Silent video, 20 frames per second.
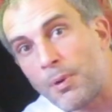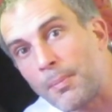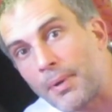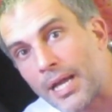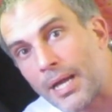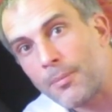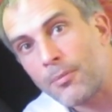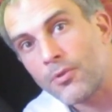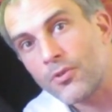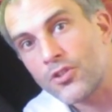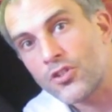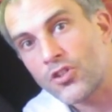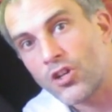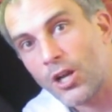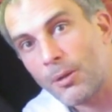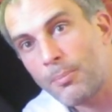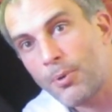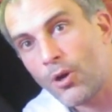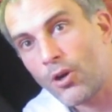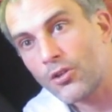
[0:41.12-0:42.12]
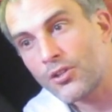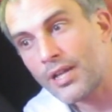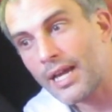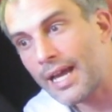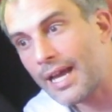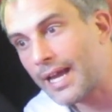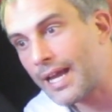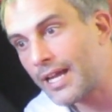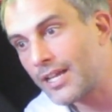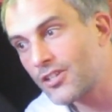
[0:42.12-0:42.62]
put my camera on the tripod
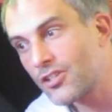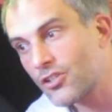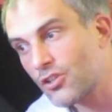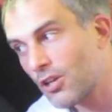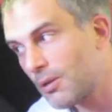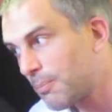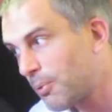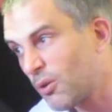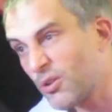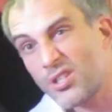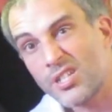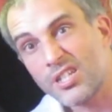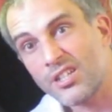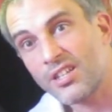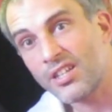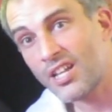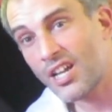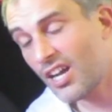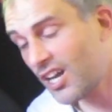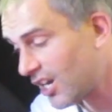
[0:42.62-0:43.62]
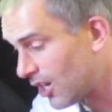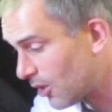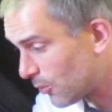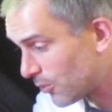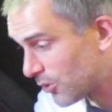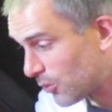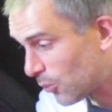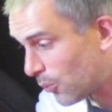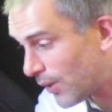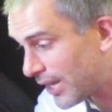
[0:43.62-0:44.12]
and just got it pointing at the car
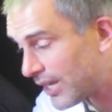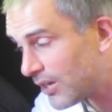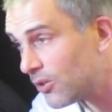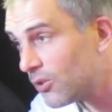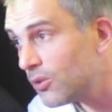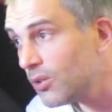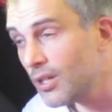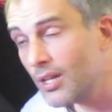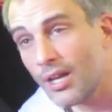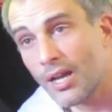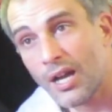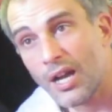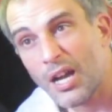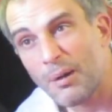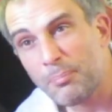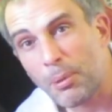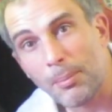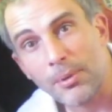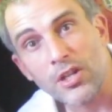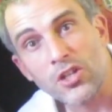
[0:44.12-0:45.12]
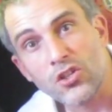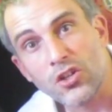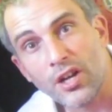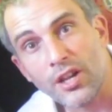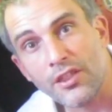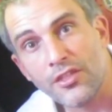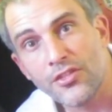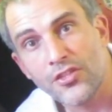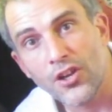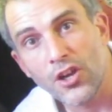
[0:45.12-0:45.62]
with the wheel. Probably going to
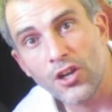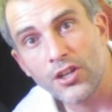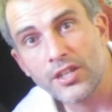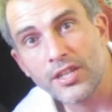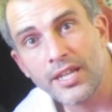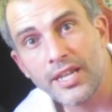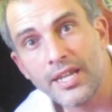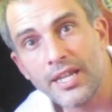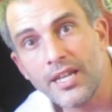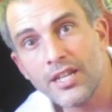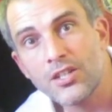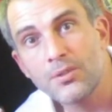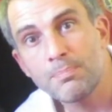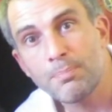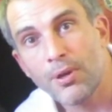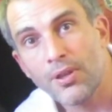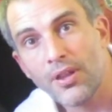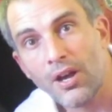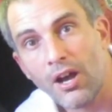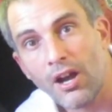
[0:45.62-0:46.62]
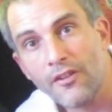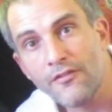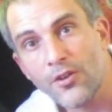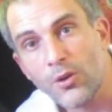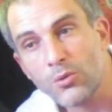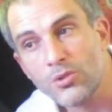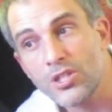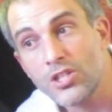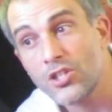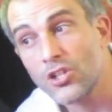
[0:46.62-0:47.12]
try it in third gear, put the high
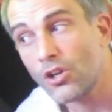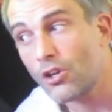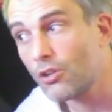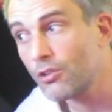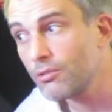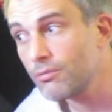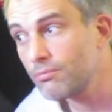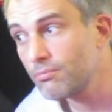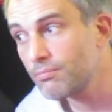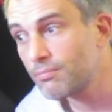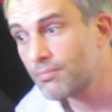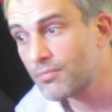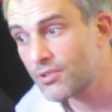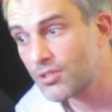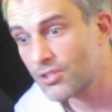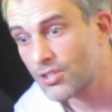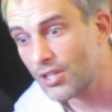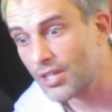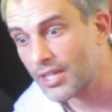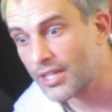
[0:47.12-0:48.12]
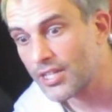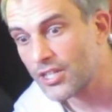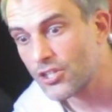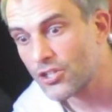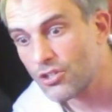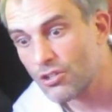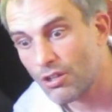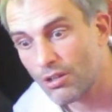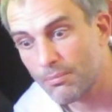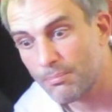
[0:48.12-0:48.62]
voltage on, turn the
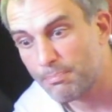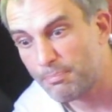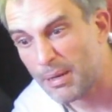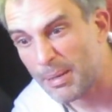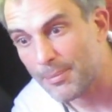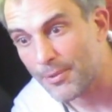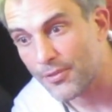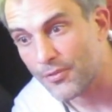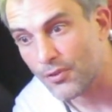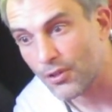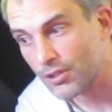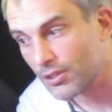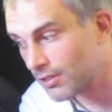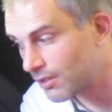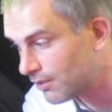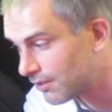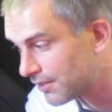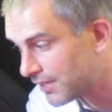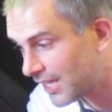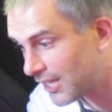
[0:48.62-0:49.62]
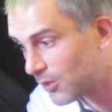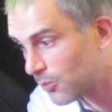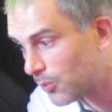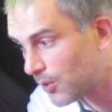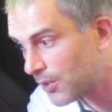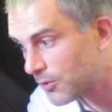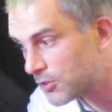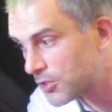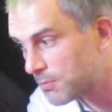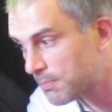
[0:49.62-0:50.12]
ignition on, blip the throttle, get the
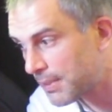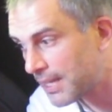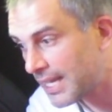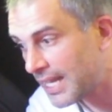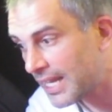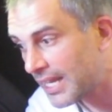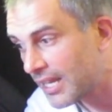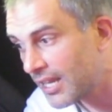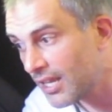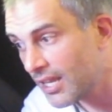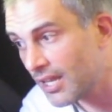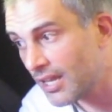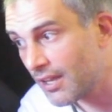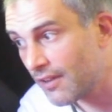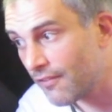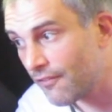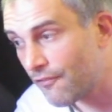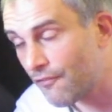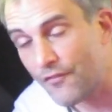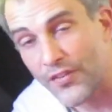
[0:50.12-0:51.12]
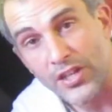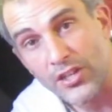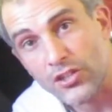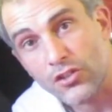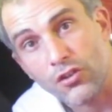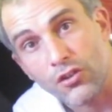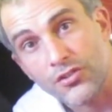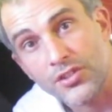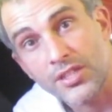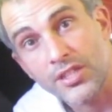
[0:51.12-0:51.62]
wheels spinning. Fingers
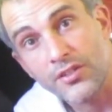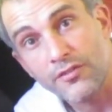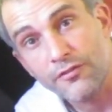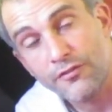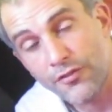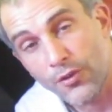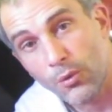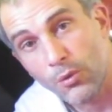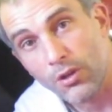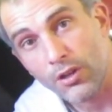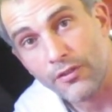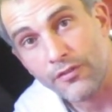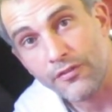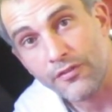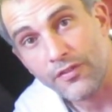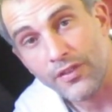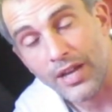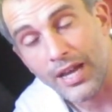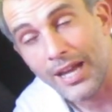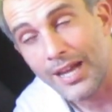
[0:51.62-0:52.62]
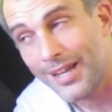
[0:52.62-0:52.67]
crossed it doesn't fall off